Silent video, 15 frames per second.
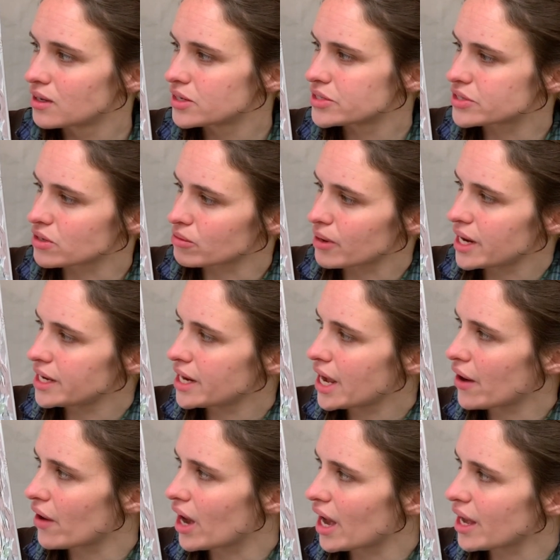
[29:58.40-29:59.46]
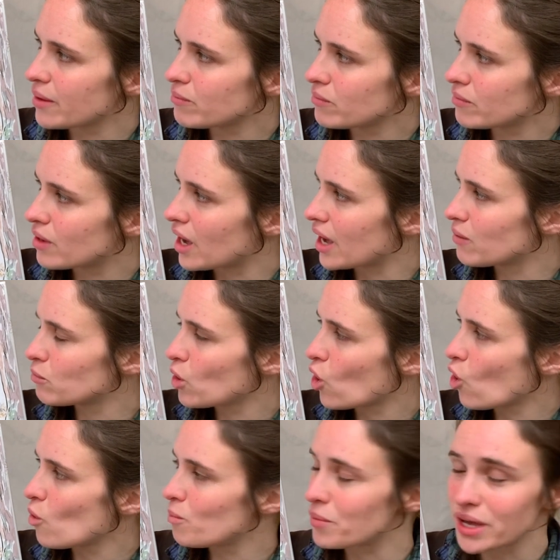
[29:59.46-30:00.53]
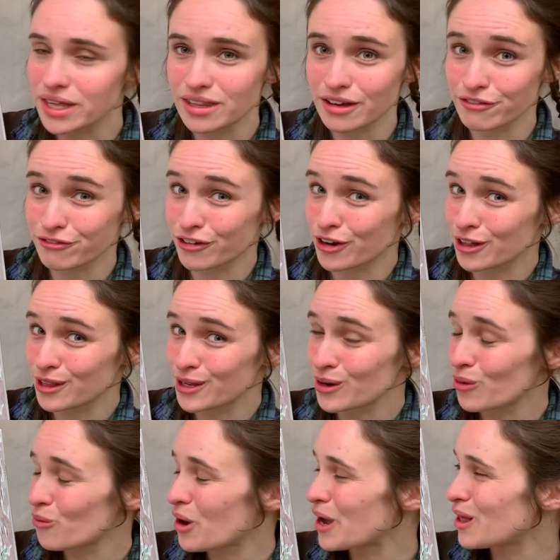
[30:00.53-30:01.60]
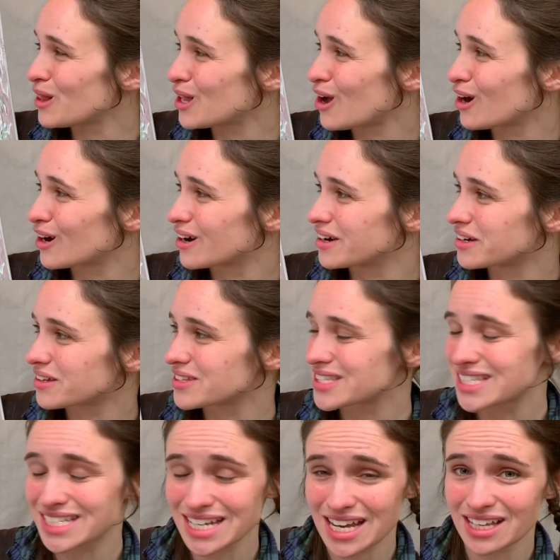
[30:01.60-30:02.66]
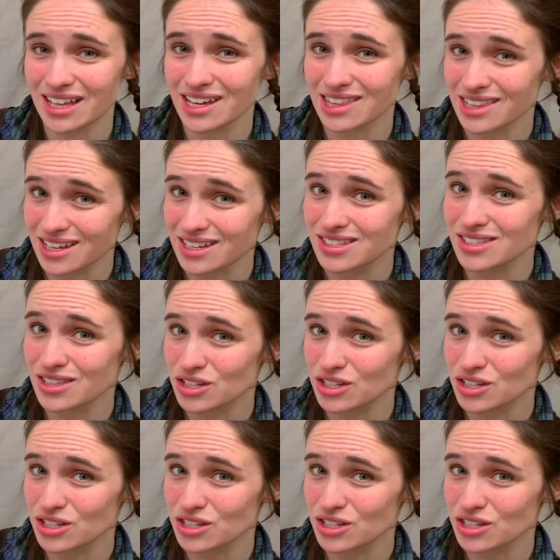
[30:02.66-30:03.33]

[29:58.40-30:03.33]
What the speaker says: So right now, I'm hoping that for a little while longer, it'll stay like this.